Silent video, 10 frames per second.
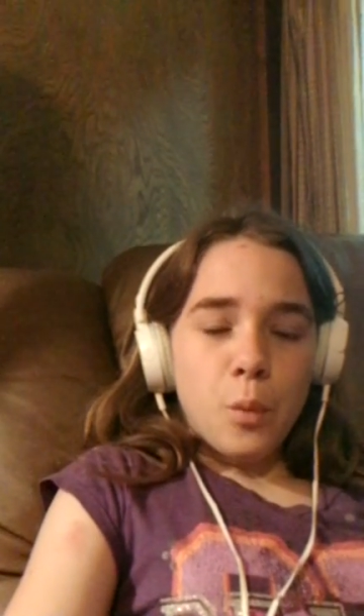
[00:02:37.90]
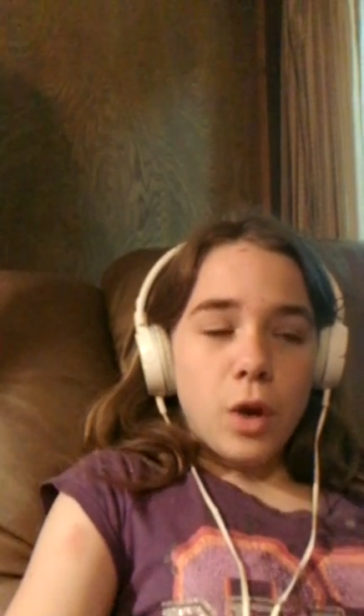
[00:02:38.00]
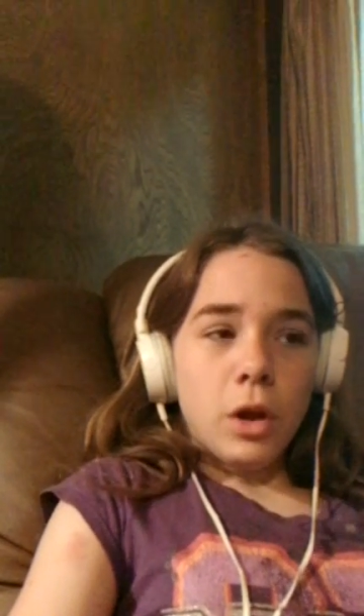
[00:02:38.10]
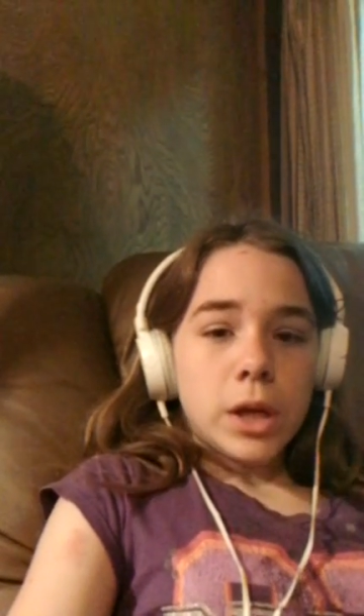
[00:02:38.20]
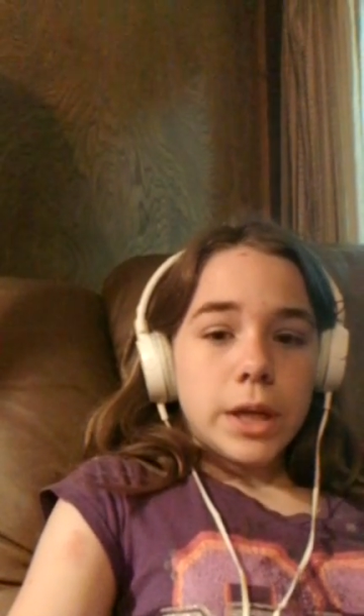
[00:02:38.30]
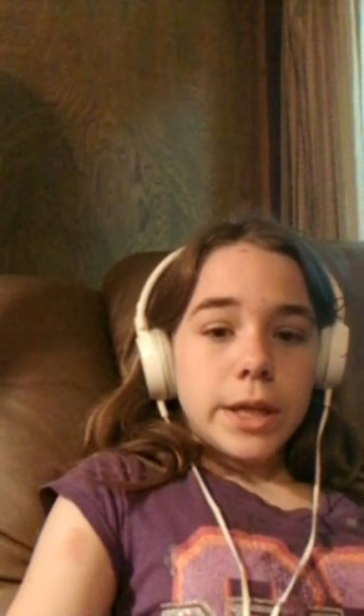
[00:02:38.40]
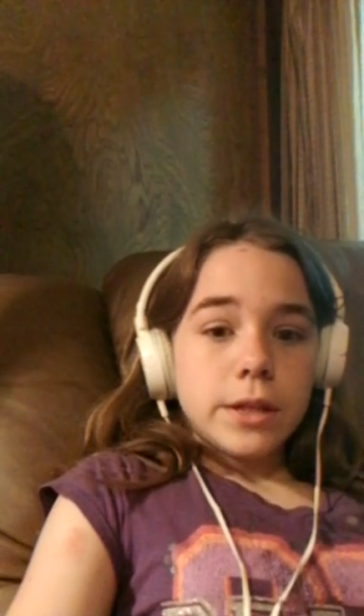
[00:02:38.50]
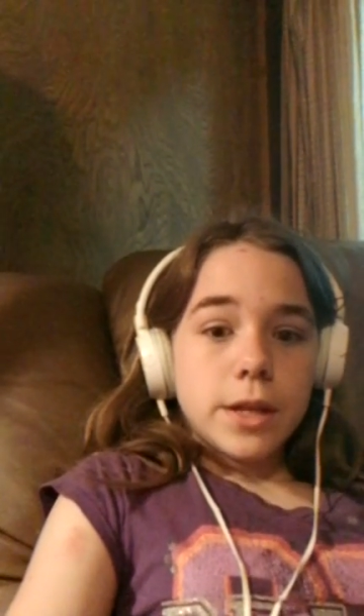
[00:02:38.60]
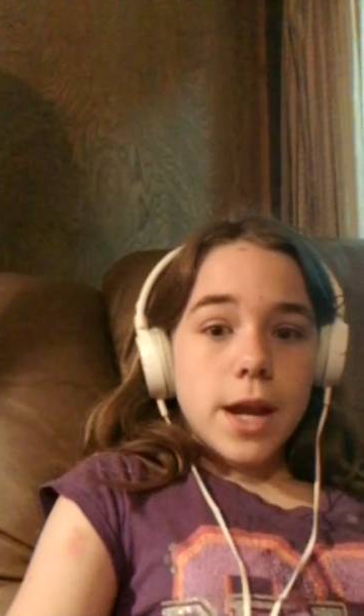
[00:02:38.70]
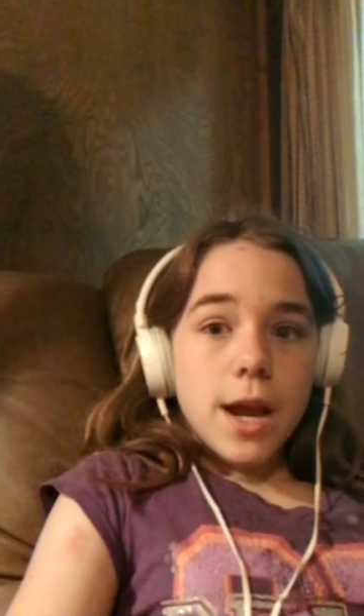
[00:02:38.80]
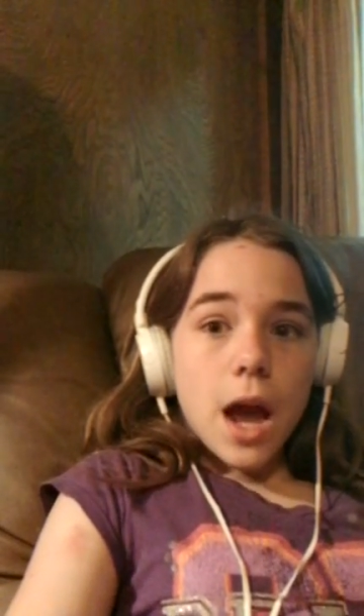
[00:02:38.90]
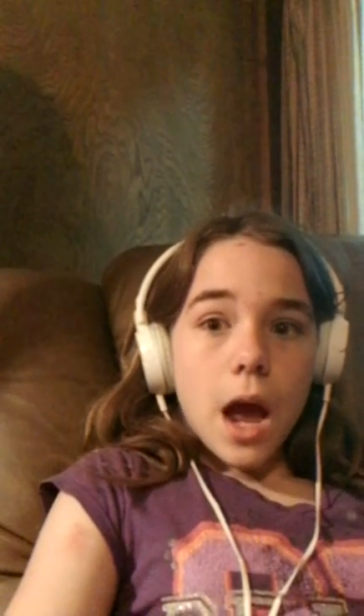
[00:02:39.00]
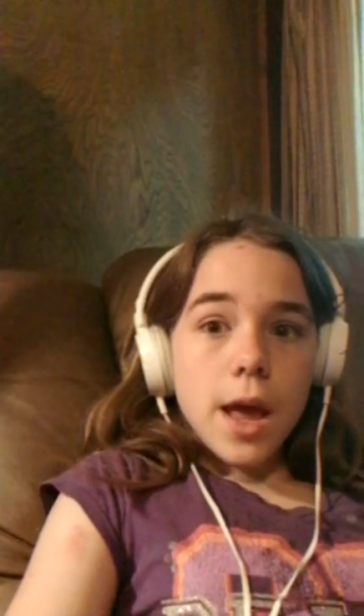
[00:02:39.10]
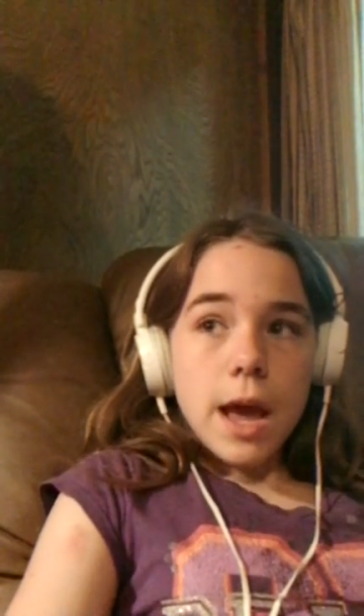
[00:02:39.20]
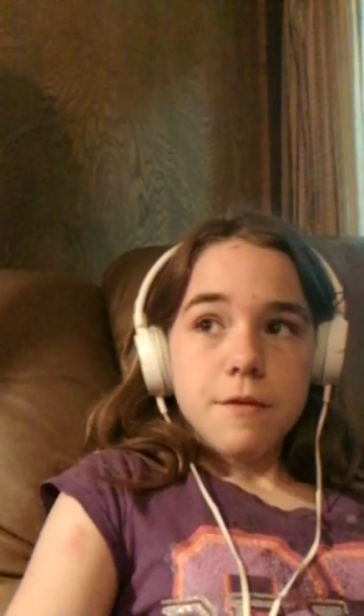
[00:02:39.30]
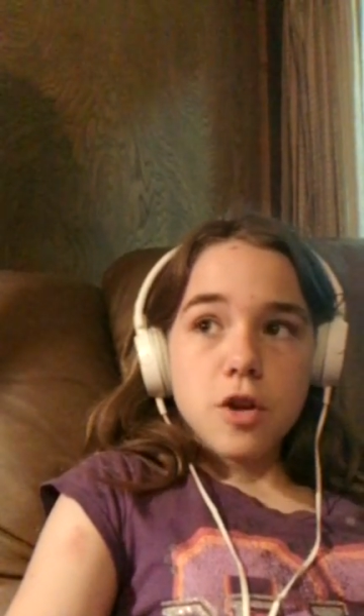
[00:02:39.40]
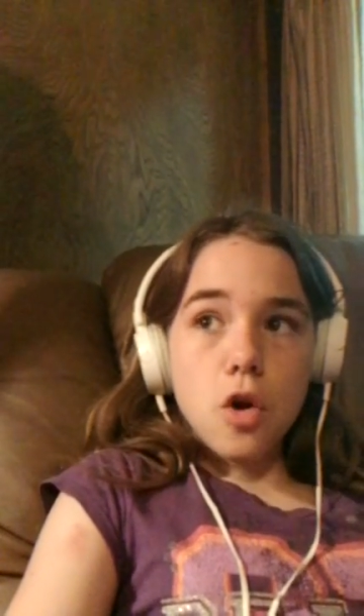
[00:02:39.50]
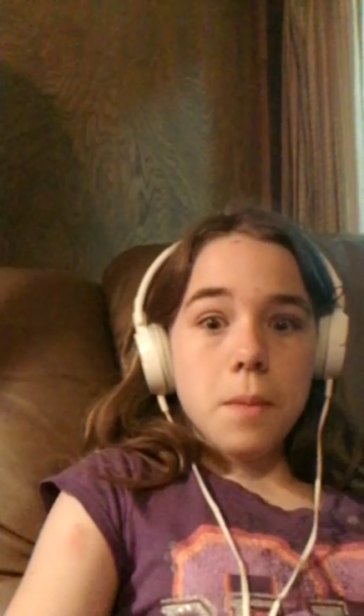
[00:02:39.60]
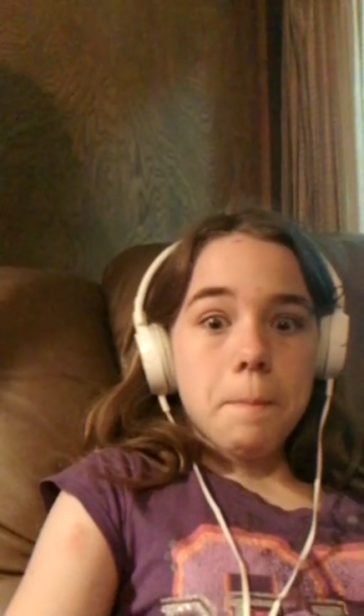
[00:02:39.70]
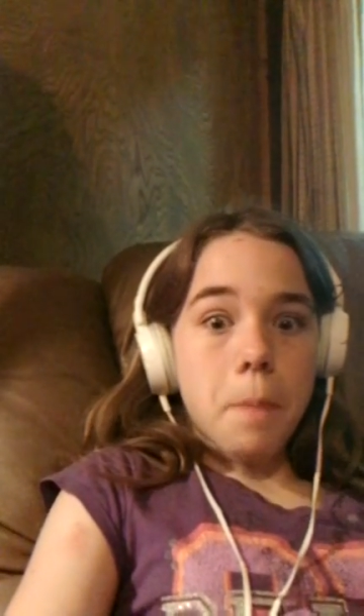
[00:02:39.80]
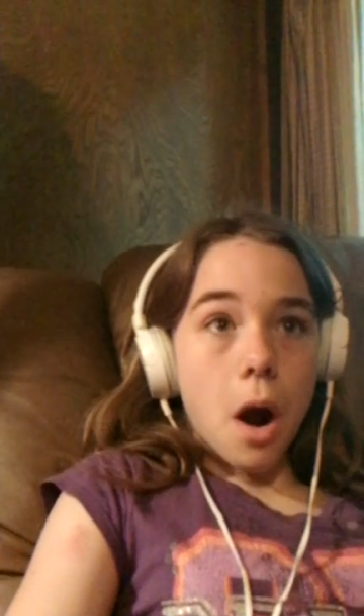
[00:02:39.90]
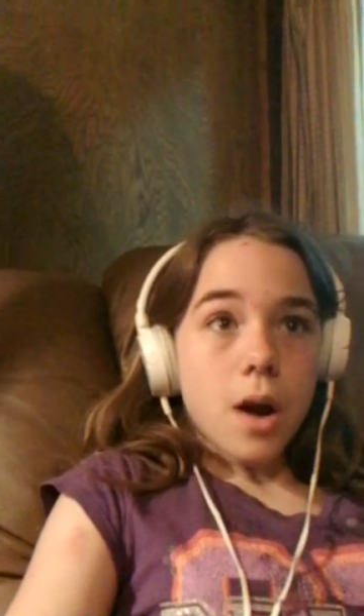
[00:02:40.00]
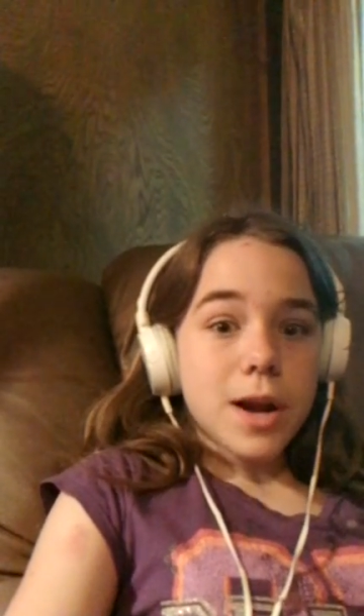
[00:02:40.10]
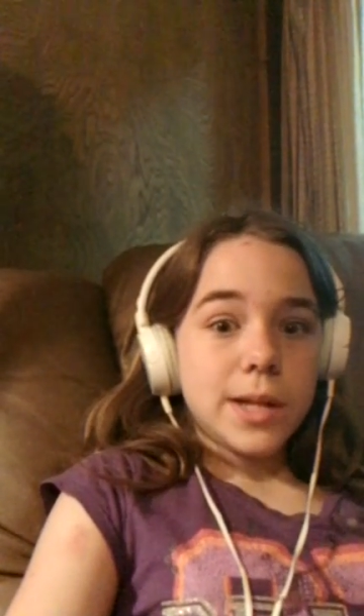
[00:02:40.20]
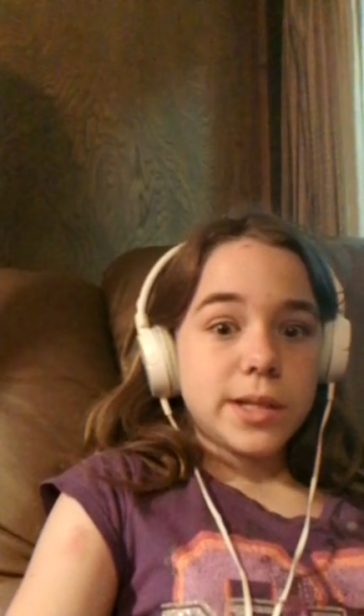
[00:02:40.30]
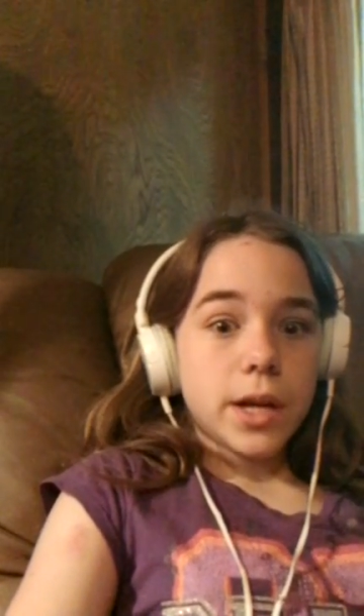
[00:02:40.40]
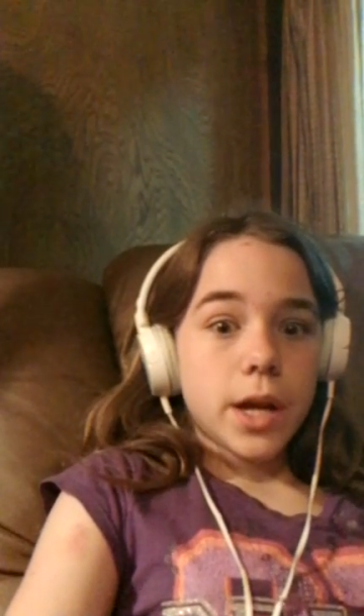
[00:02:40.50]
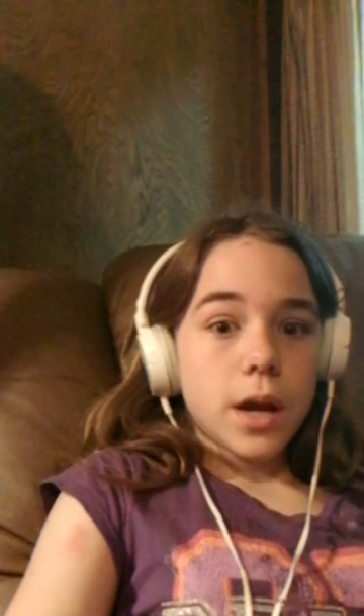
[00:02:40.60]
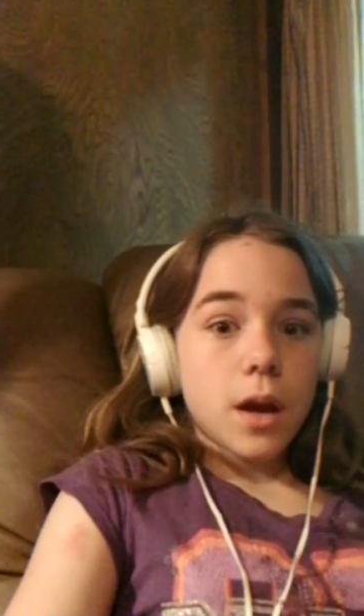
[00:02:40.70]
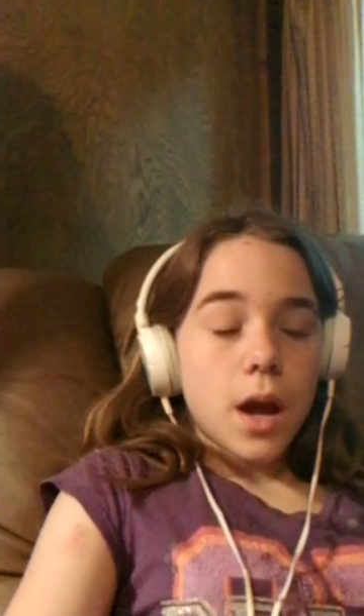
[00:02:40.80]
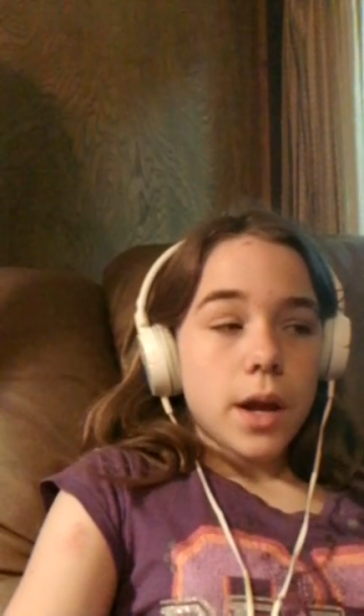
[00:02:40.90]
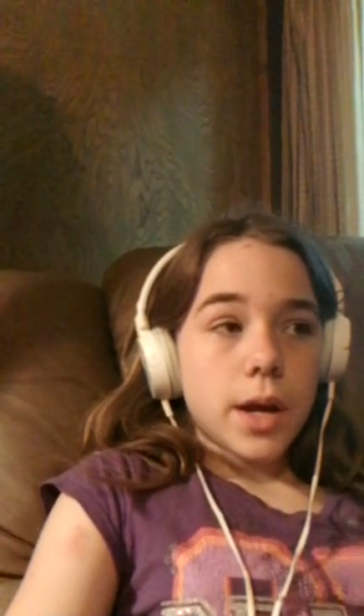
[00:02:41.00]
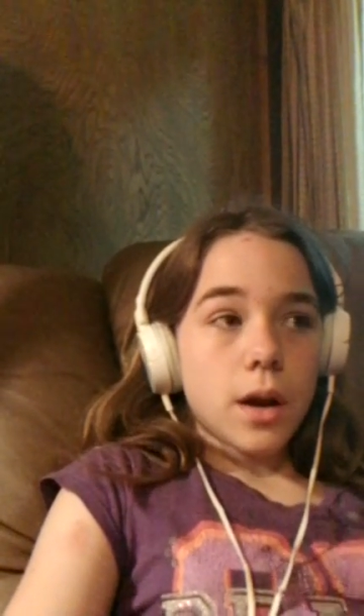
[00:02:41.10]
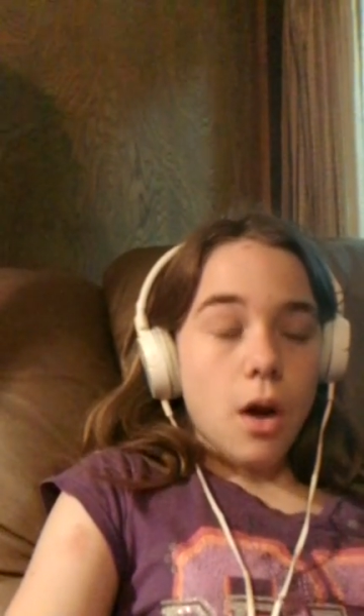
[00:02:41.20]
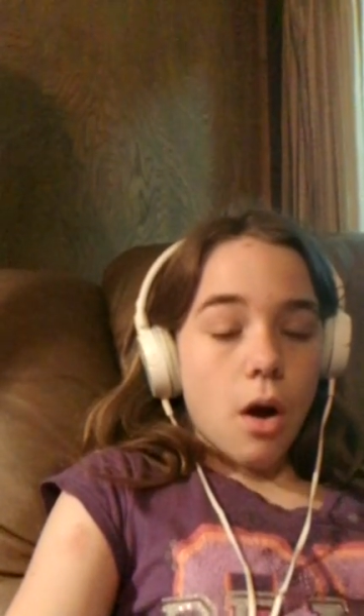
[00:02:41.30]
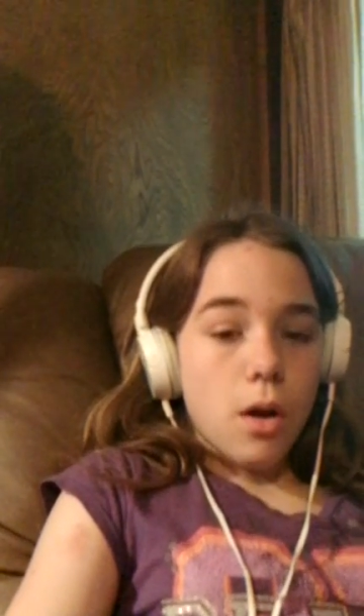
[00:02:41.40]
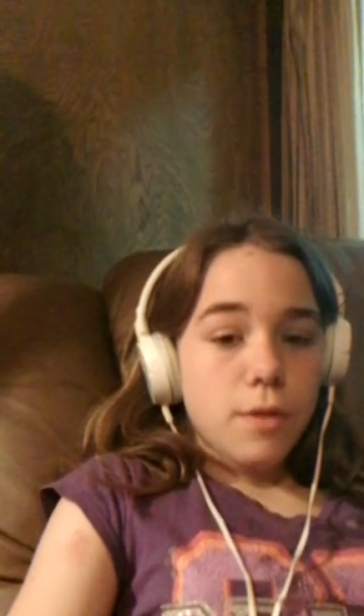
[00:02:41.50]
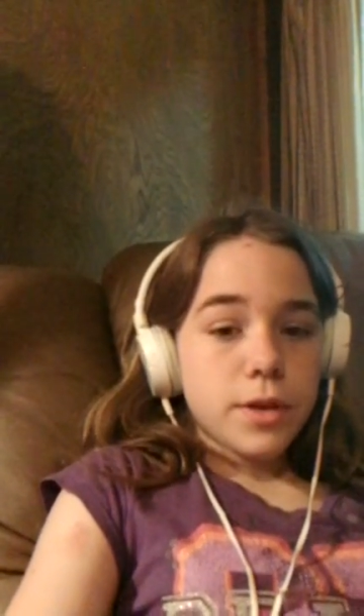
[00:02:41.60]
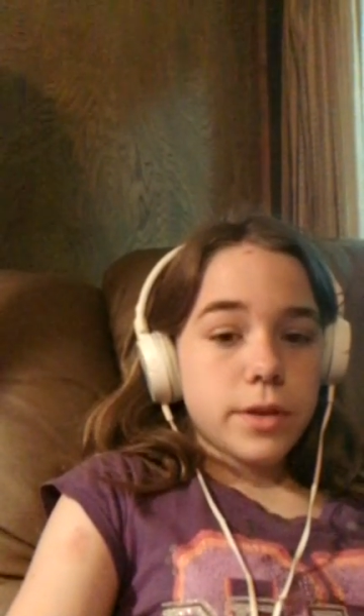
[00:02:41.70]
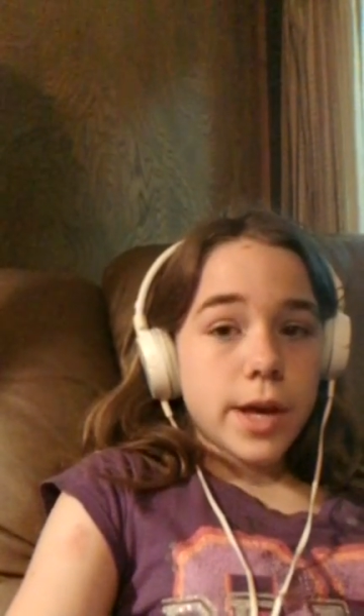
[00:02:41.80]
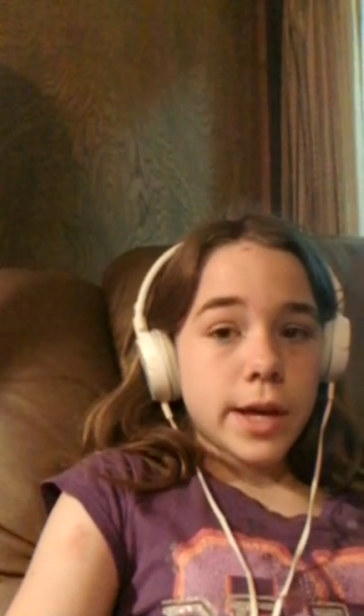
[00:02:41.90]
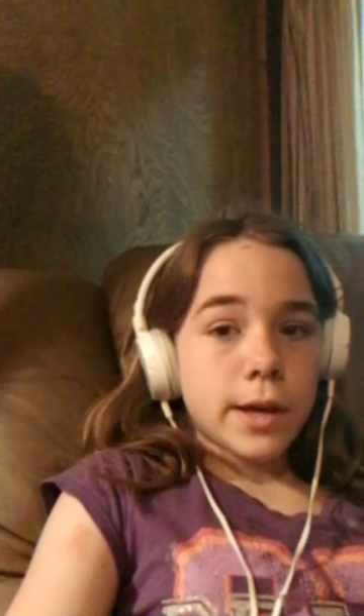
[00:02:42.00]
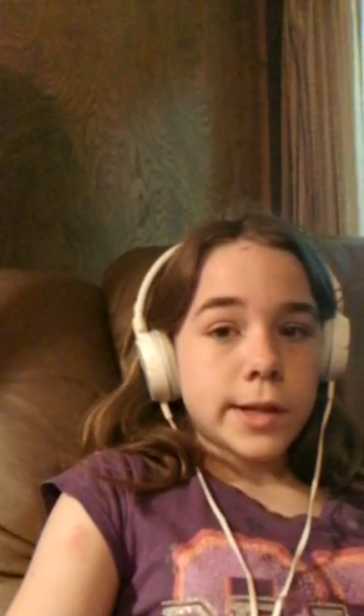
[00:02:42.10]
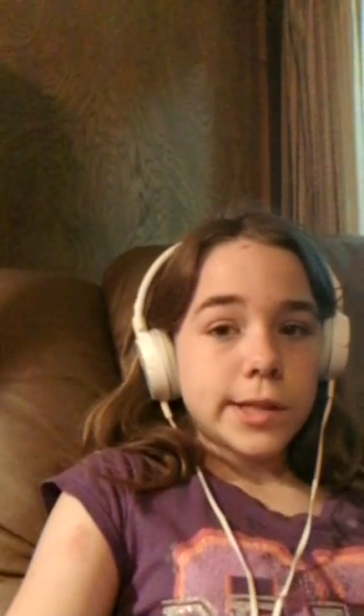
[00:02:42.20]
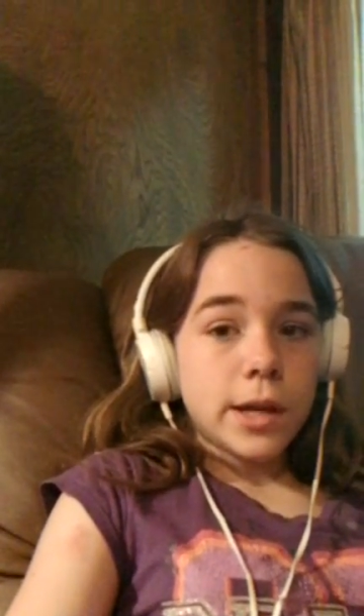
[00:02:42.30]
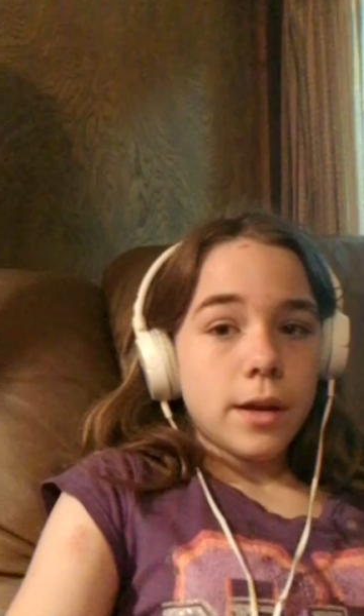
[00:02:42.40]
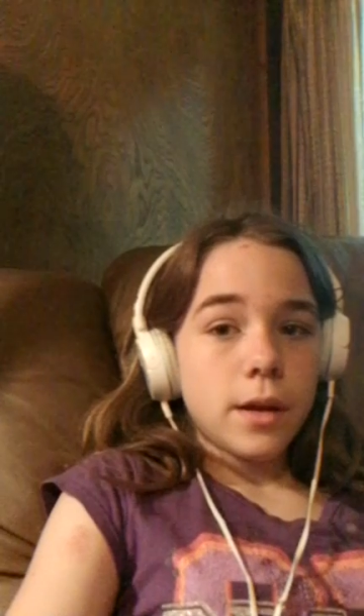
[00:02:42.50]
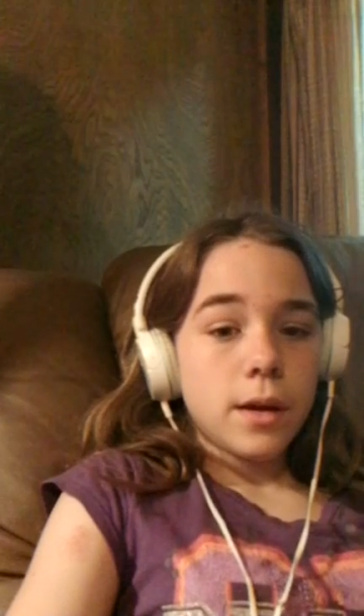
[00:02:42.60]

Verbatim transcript: Well, today I have to go to Party City, get all the things,